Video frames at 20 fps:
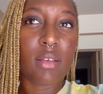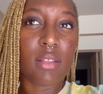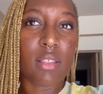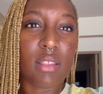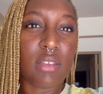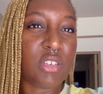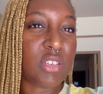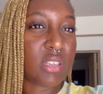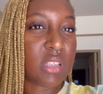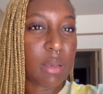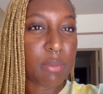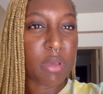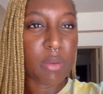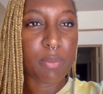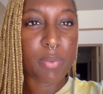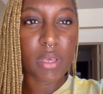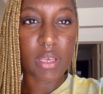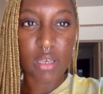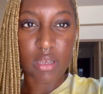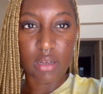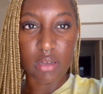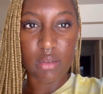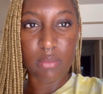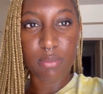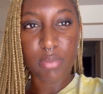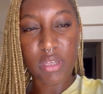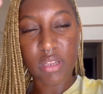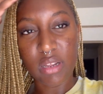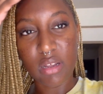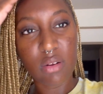will just let me pick up
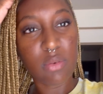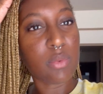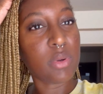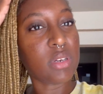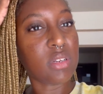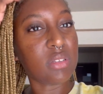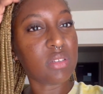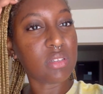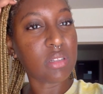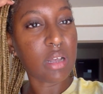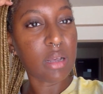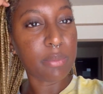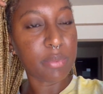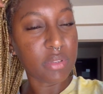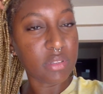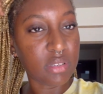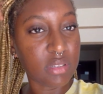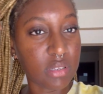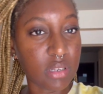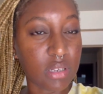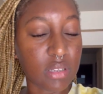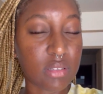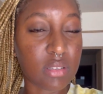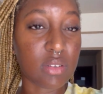and I don't wanna stop and sit.